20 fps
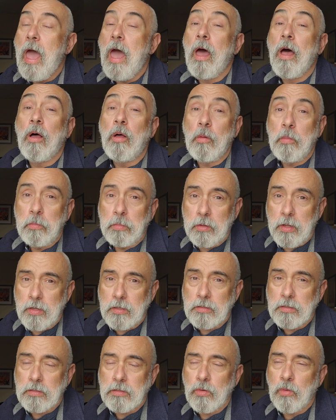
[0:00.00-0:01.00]

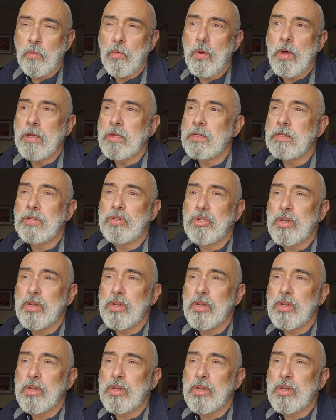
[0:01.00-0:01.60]
helpless was